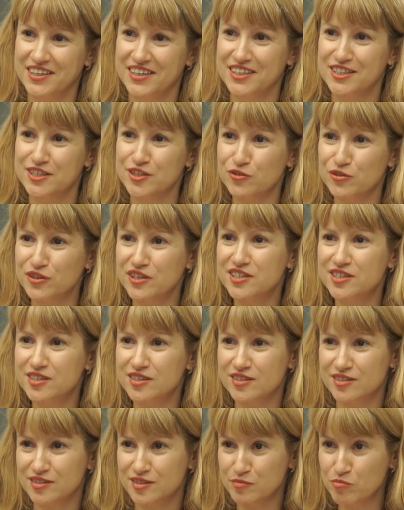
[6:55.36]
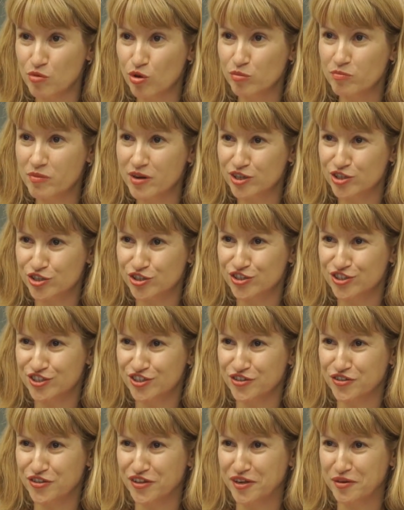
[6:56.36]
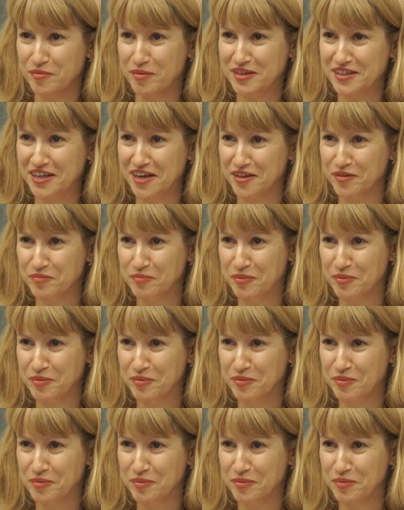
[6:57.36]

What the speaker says: So these small measures you think might help?